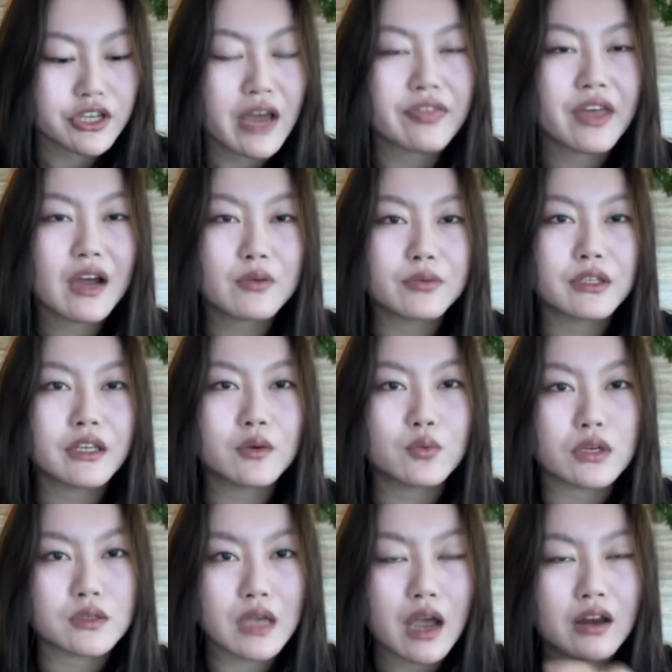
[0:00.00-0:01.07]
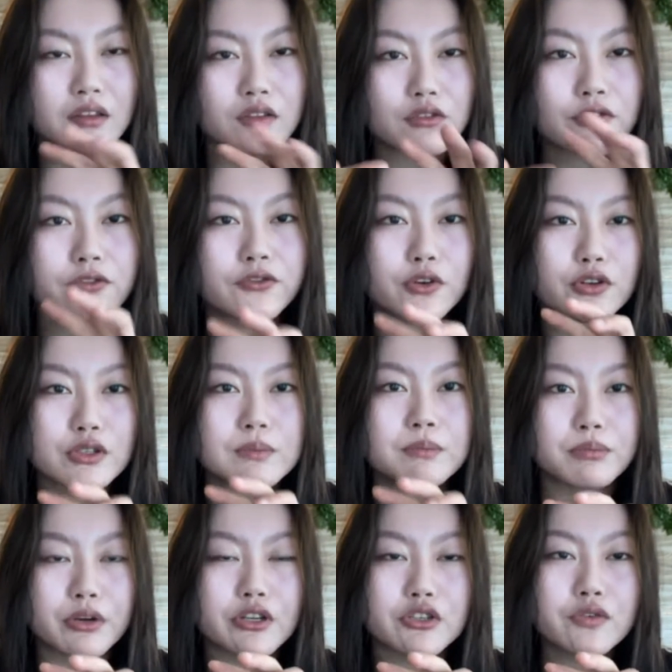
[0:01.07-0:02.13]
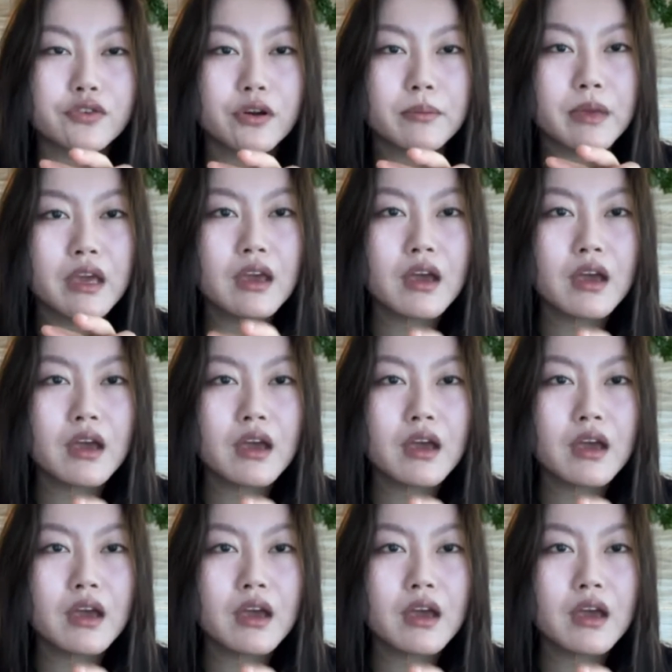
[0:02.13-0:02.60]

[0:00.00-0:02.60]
And that really was kind of the first bridge for me